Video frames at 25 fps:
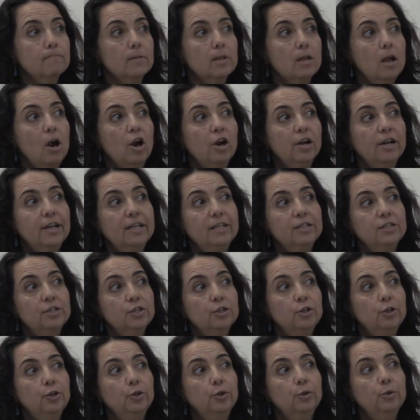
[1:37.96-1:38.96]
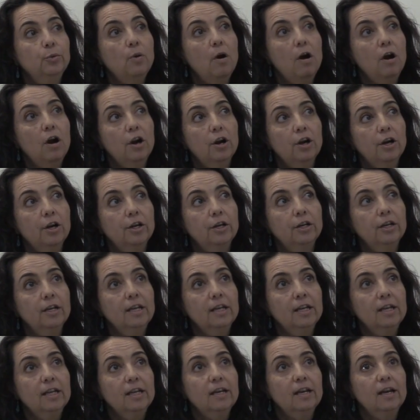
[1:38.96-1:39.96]
artists who are
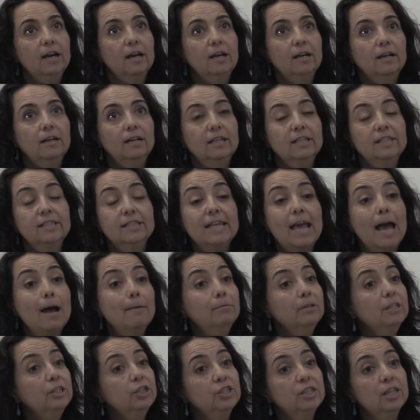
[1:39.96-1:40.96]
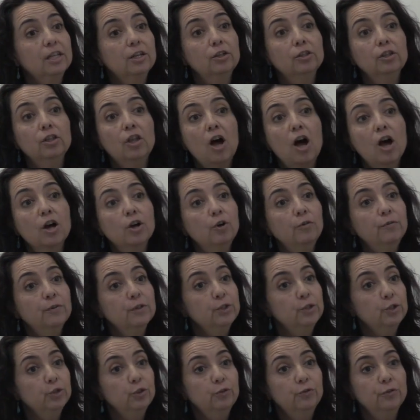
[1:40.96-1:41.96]
established that are long
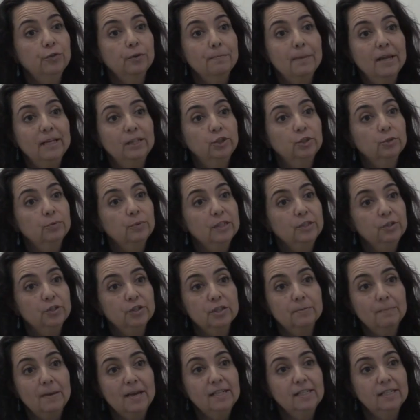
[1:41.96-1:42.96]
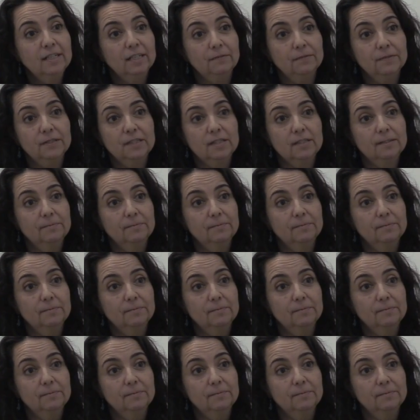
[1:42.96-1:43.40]
overdue for major retrospectives.